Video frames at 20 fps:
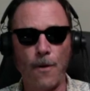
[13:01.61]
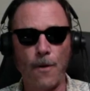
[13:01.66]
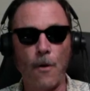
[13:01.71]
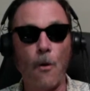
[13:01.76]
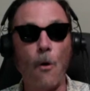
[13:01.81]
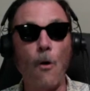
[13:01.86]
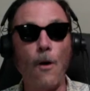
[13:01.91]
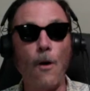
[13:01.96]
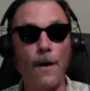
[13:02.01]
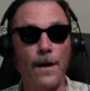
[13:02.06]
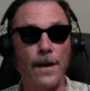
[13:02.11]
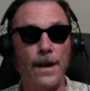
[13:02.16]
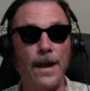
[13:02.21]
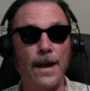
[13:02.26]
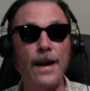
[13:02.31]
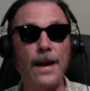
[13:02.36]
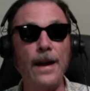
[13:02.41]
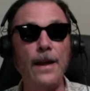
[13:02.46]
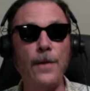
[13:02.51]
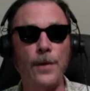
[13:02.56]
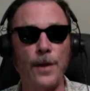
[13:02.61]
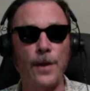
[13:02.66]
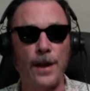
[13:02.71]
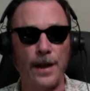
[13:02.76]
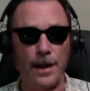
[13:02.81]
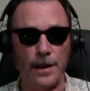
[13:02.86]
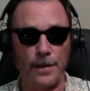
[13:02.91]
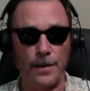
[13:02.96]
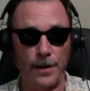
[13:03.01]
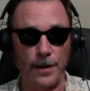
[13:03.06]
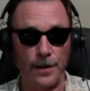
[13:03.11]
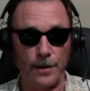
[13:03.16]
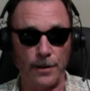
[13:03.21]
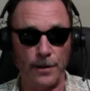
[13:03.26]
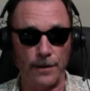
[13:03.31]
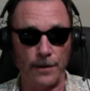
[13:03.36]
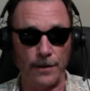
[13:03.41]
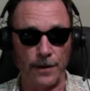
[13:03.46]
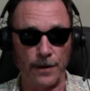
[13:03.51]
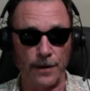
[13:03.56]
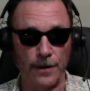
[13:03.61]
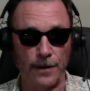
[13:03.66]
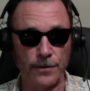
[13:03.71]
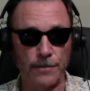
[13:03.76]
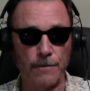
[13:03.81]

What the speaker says: or anything in the universe.